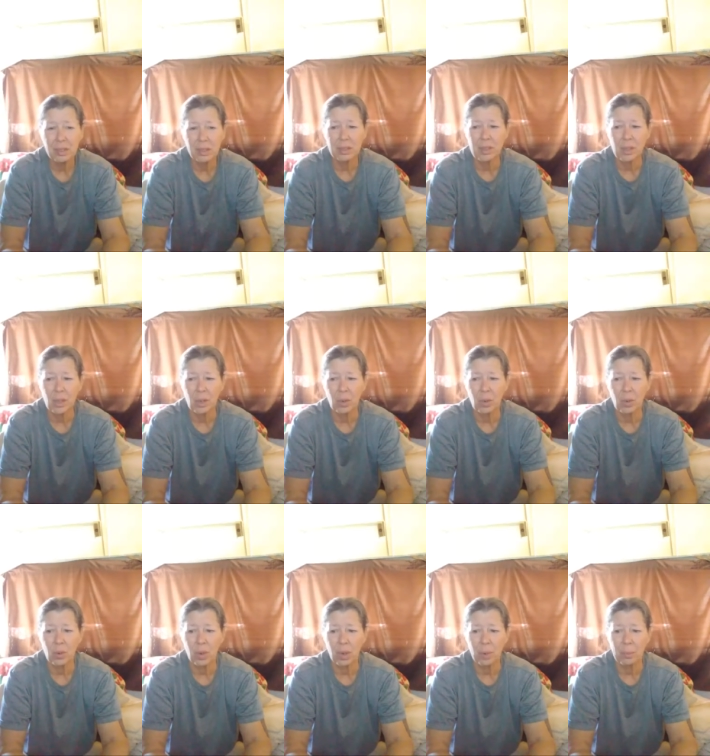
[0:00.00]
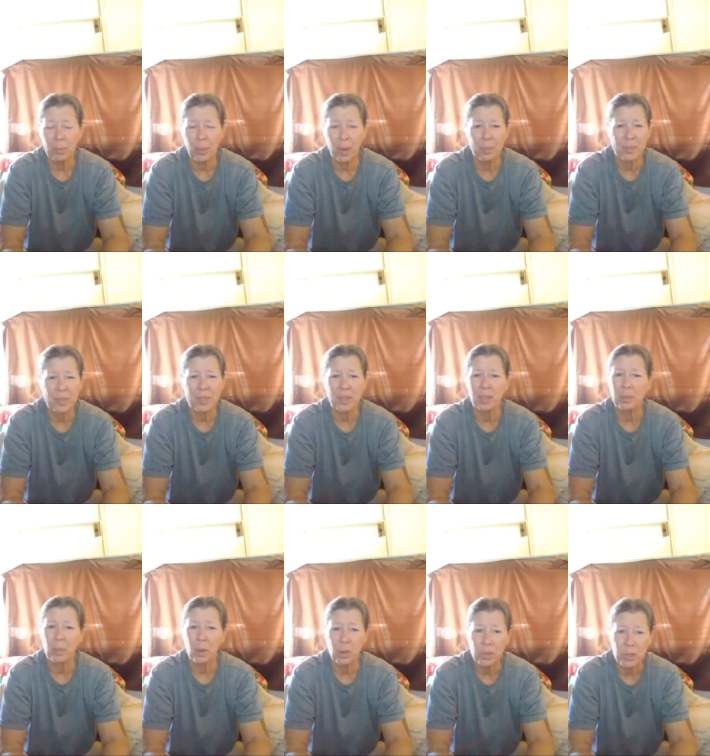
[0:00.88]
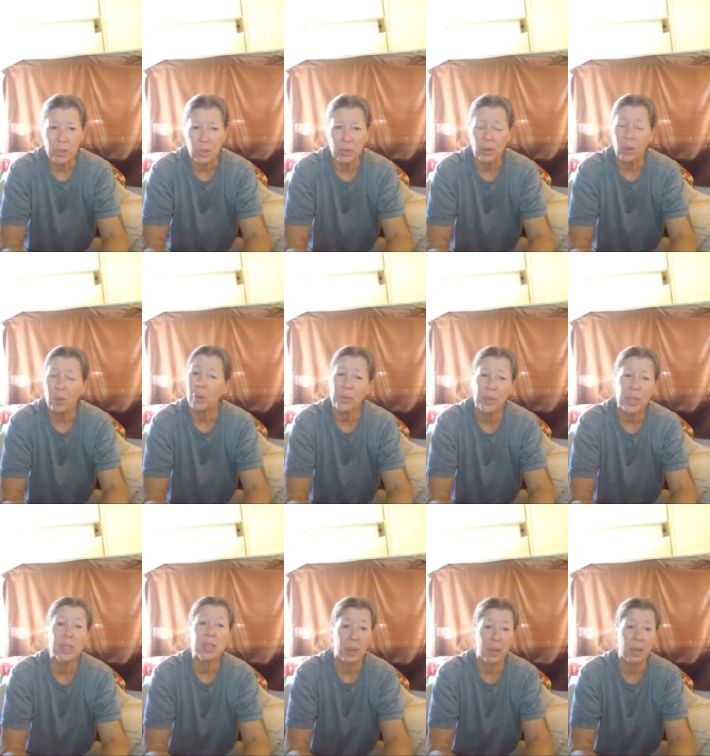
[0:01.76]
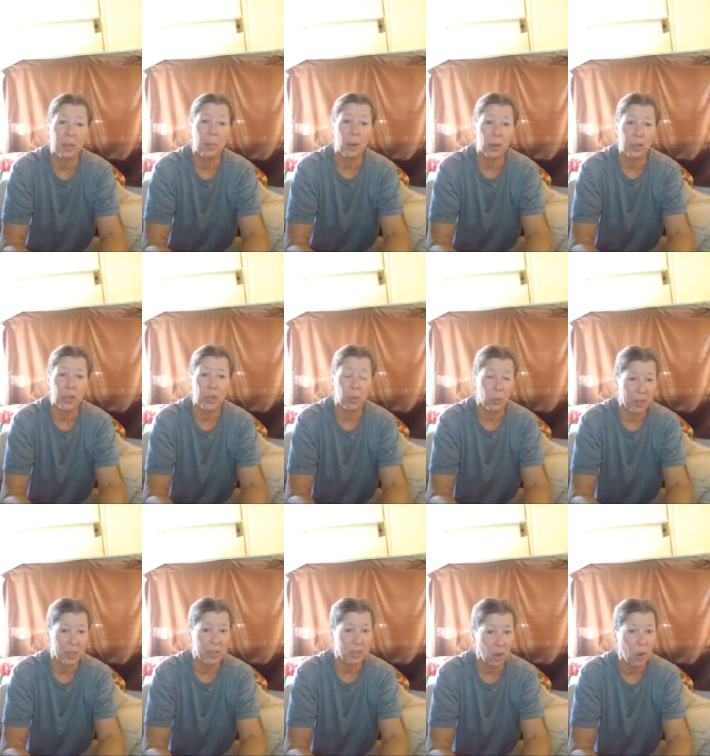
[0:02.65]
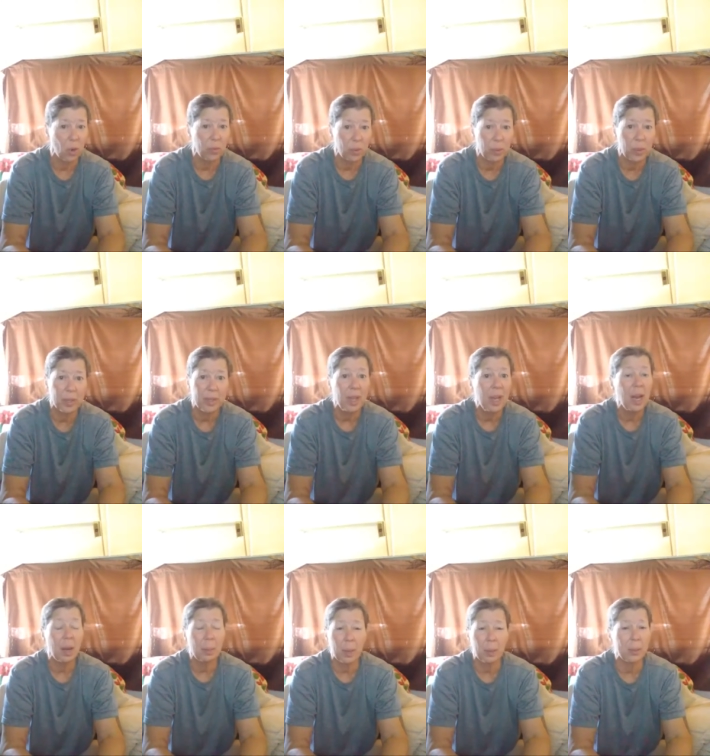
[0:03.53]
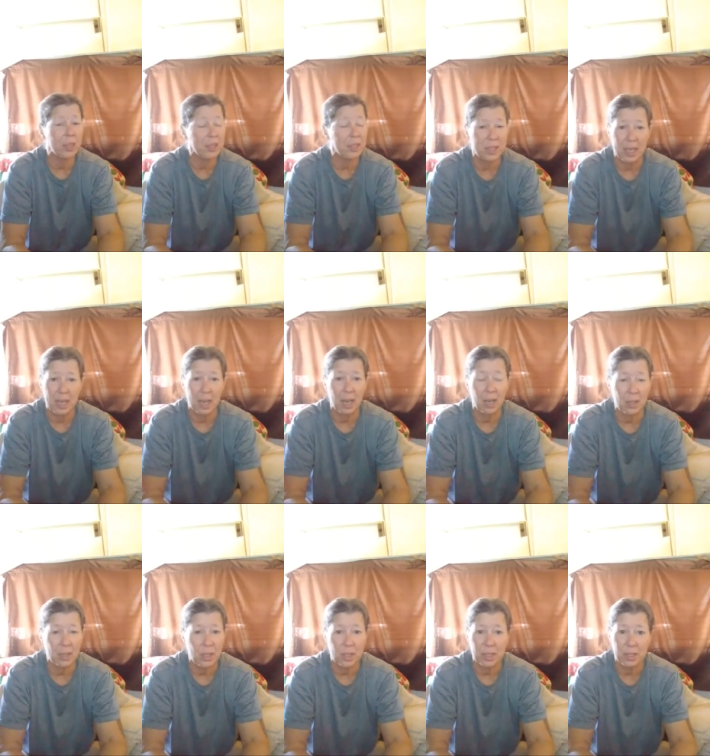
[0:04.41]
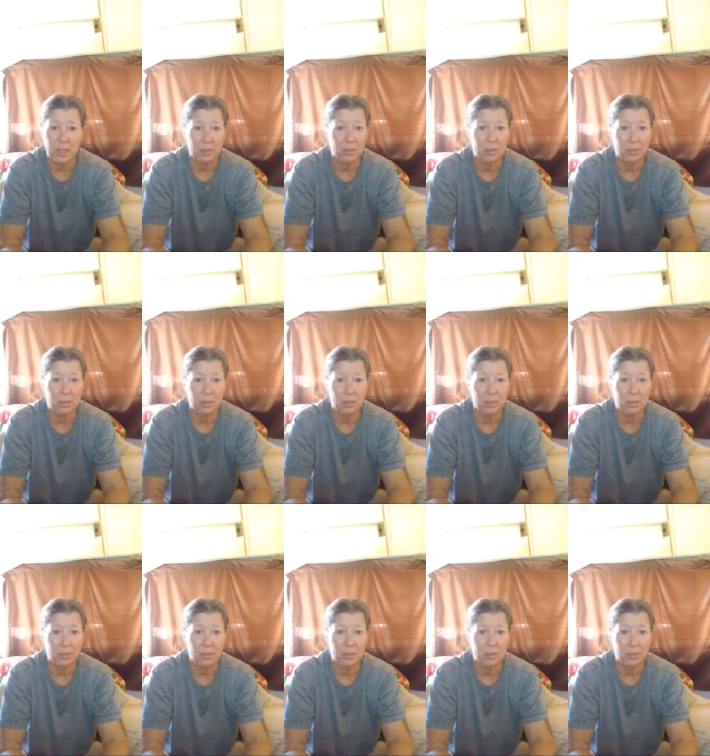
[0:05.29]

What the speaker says: so I'm still emotional. The whole thing has been emotional. When it's over with, I'm probably going to sit down and just